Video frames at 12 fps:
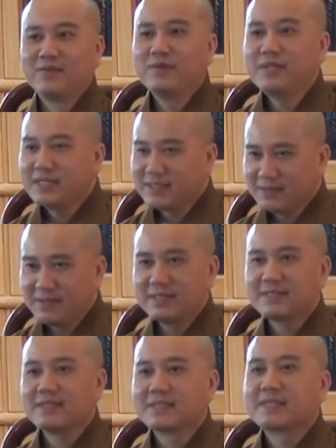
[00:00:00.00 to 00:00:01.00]
We need to
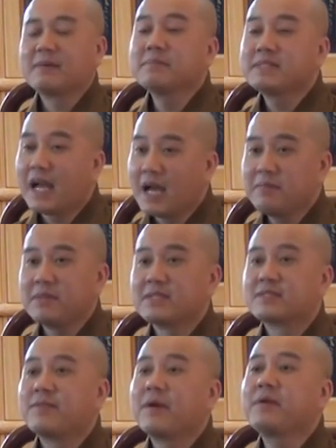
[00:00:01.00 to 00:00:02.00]
listen. Sometimes
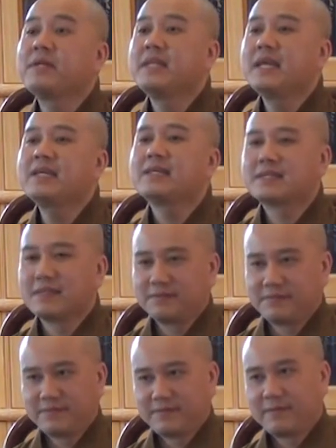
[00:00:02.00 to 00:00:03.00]
it's very negative.